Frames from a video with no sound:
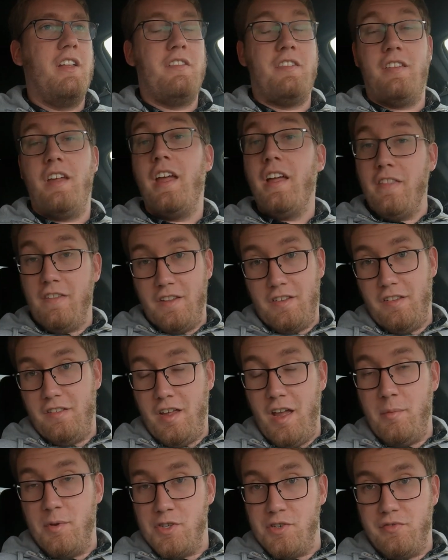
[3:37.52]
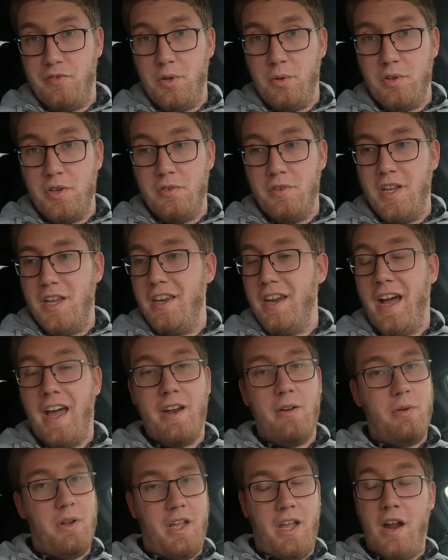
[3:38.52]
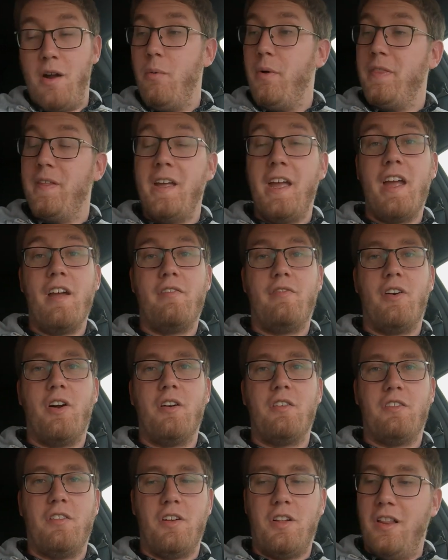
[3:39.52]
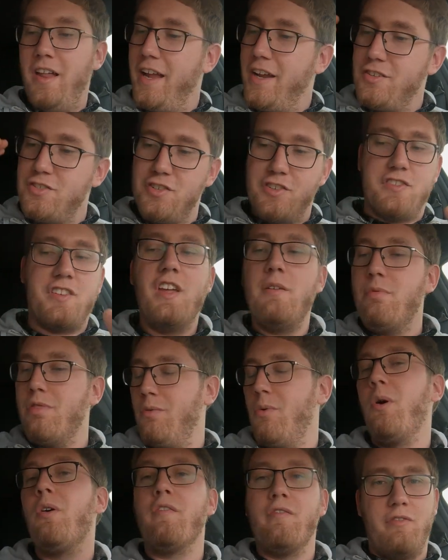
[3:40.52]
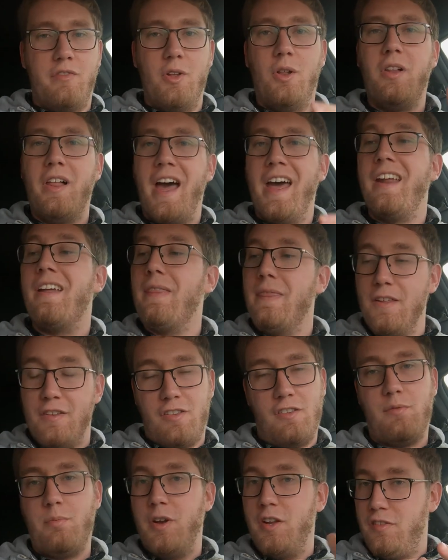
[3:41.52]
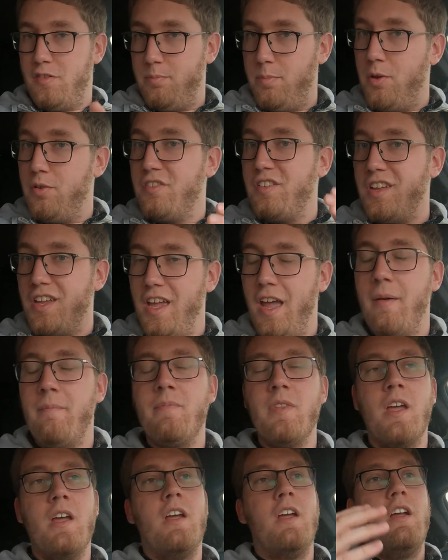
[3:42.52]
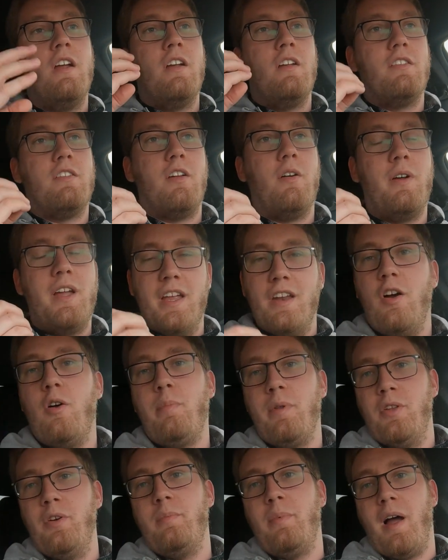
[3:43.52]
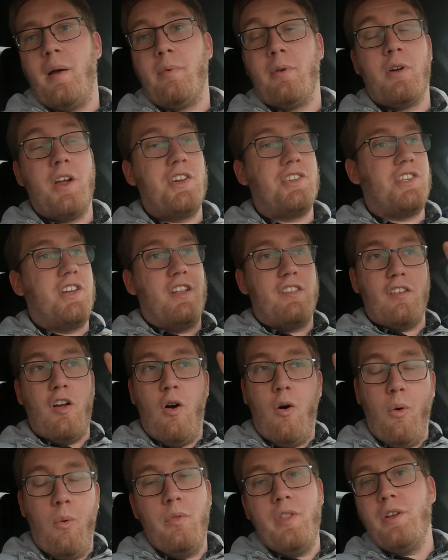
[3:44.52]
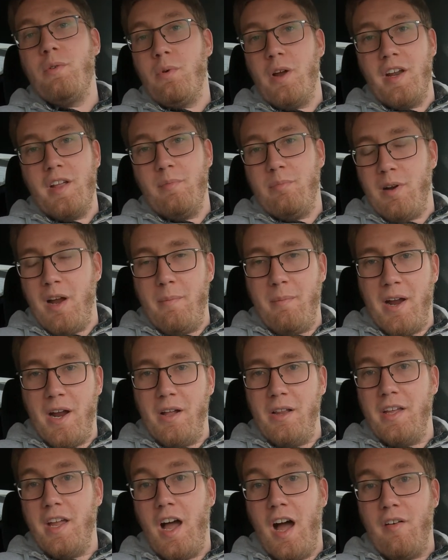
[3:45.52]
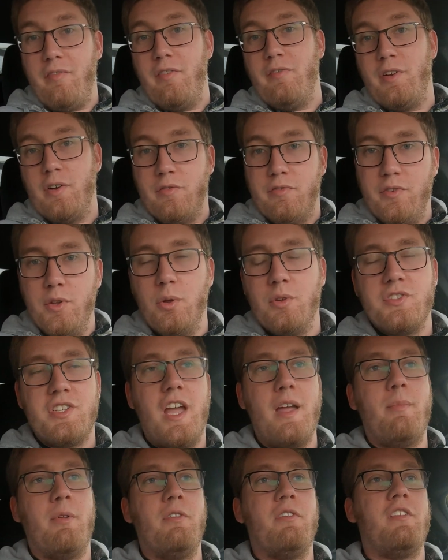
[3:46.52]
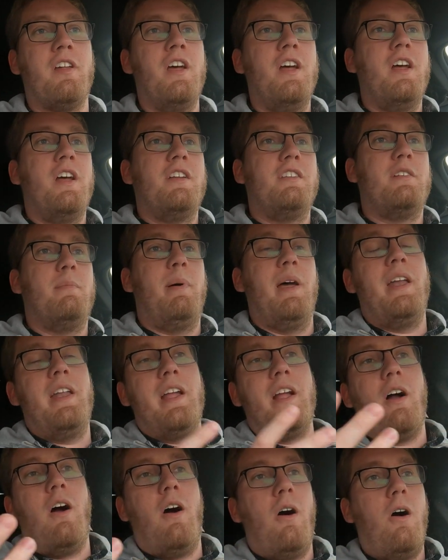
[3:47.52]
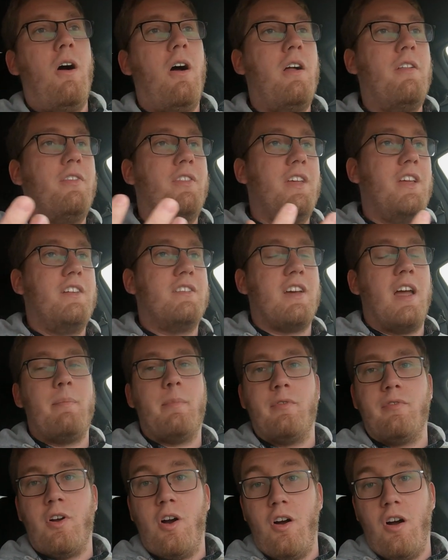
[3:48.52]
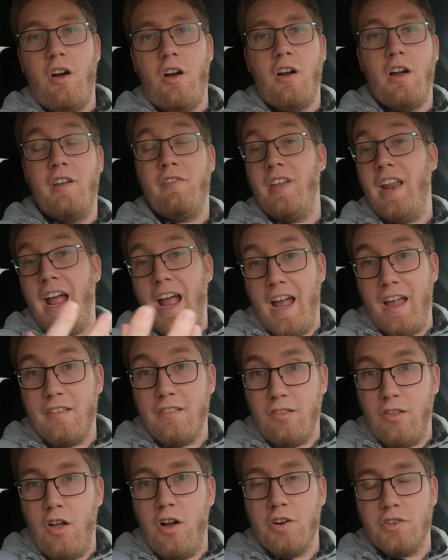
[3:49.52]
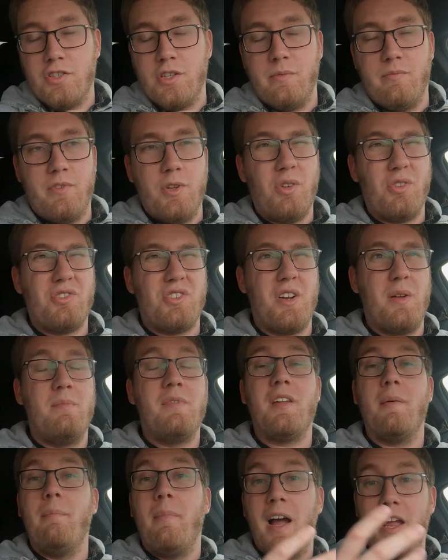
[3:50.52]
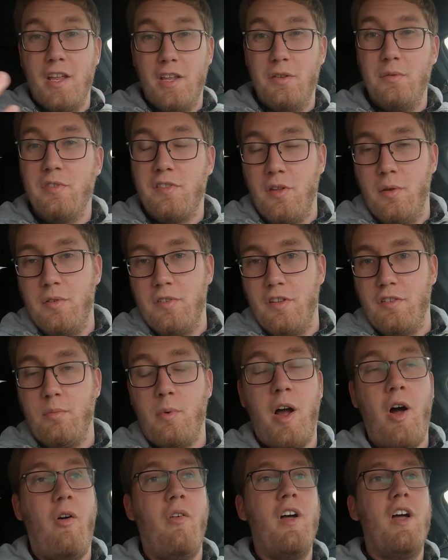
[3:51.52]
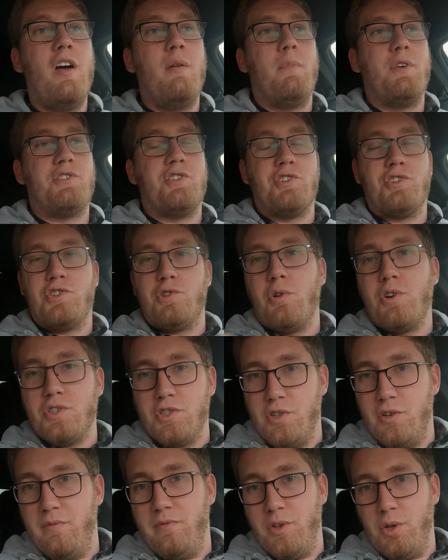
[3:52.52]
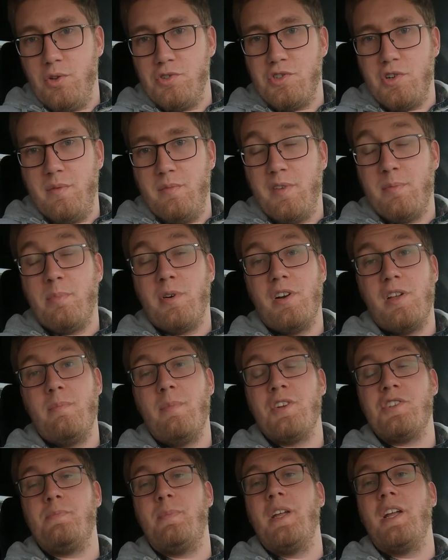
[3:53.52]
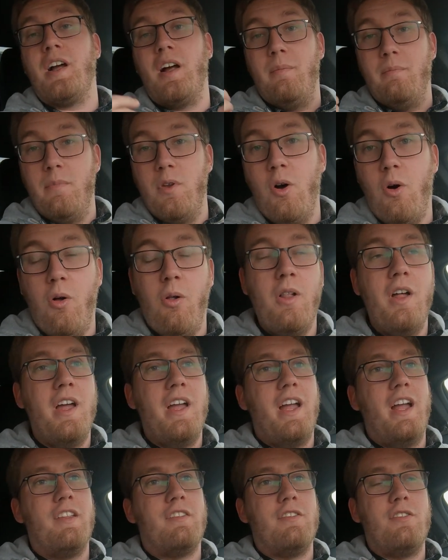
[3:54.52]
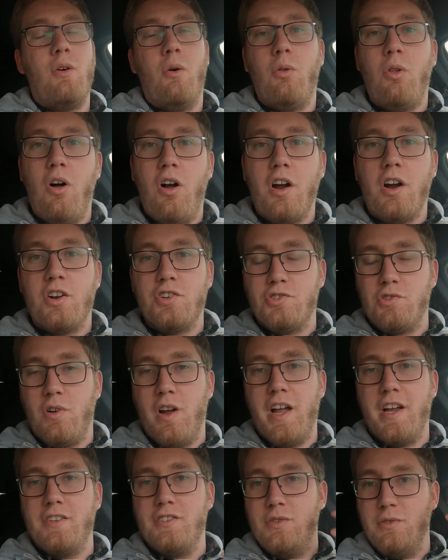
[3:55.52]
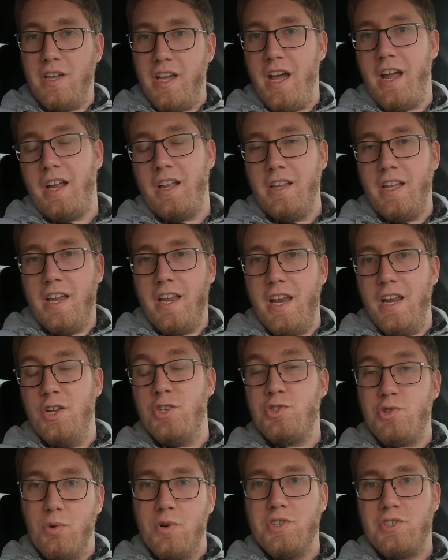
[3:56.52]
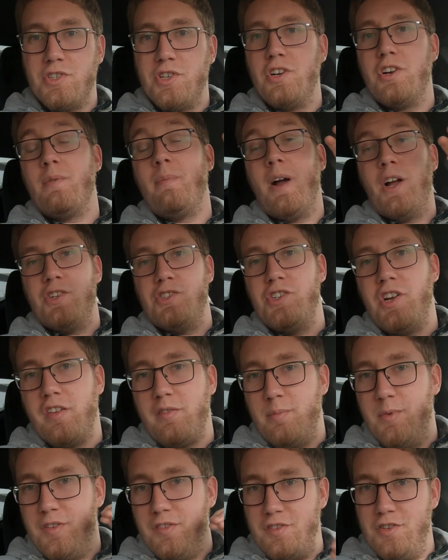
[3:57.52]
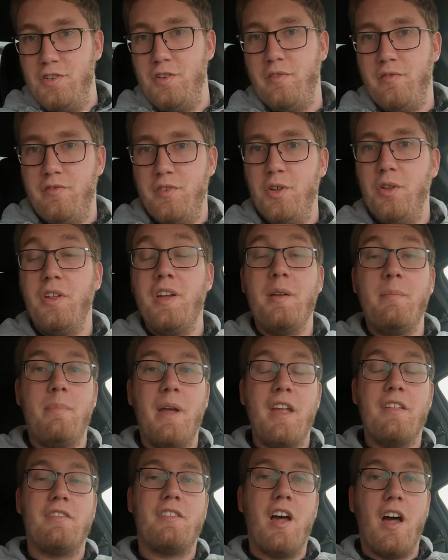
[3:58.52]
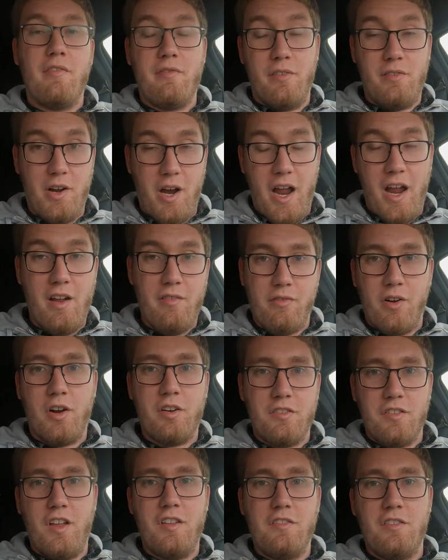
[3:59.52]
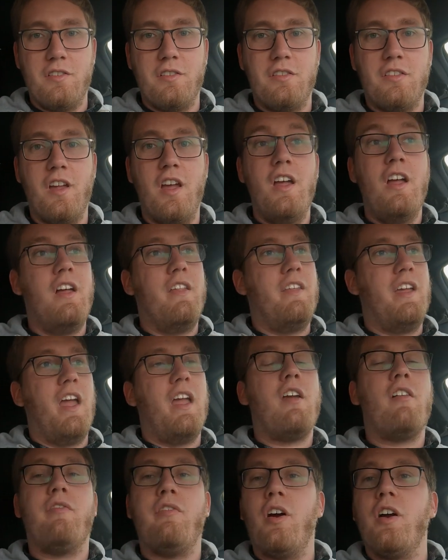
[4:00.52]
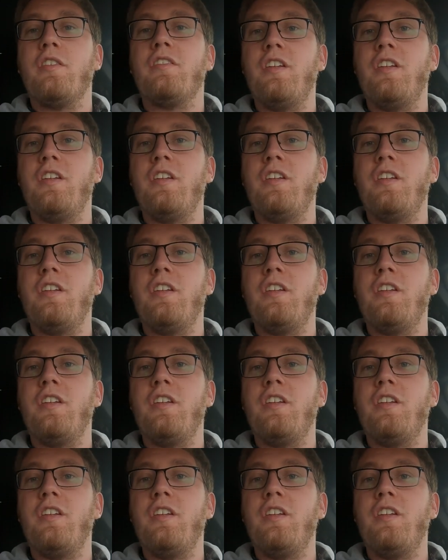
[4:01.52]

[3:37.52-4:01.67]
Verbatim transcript: and saying, this is how much fuel you need. I don't care what the AFRs look like. Just keep throwing fuel at it. This is what it's supposed to get. So in open loop operation, it's only running primarily off of your fuel tables. Depending on the type of car, if it has long-term fuel trims, it might use those as well. But your short-term fuel trims pretty much become null. It's no longer trying to calculate any short-term adjustments to your fueling based off of your AFR sensors. The AFR